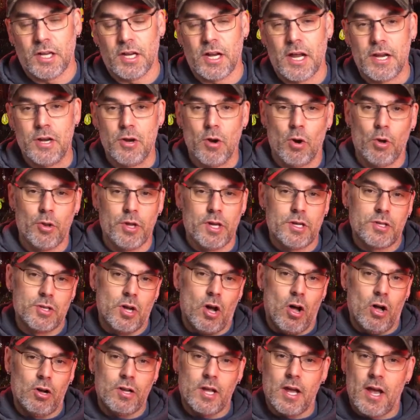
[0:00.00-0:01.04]
And I know these
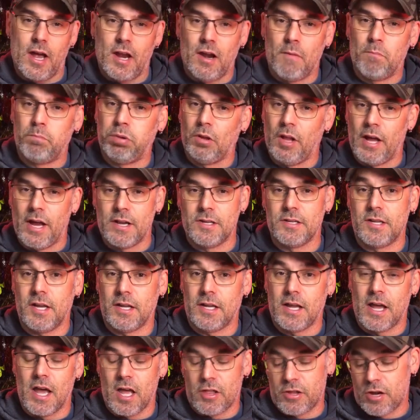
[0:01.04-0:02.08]
all kind of blend
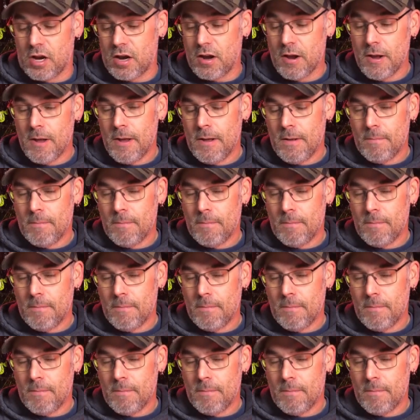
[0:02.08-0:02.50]
together,